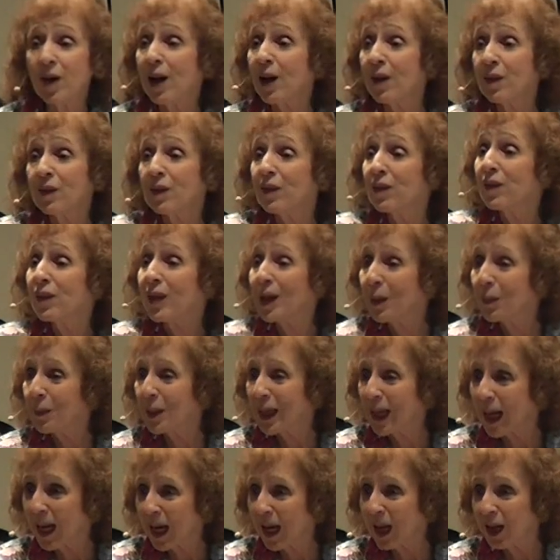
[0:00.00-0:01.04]
else is
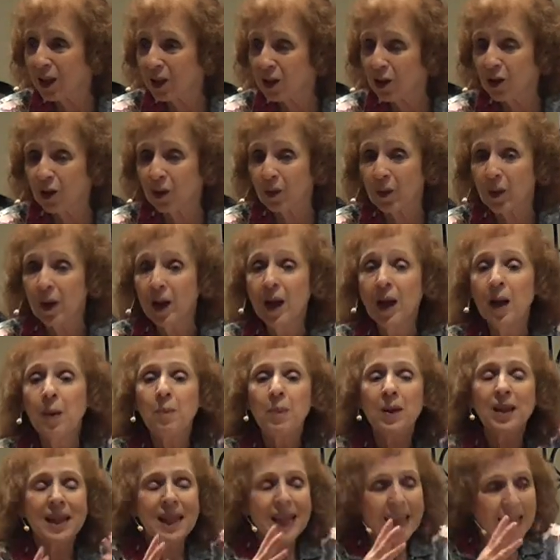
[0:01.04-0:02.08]
coming at you. But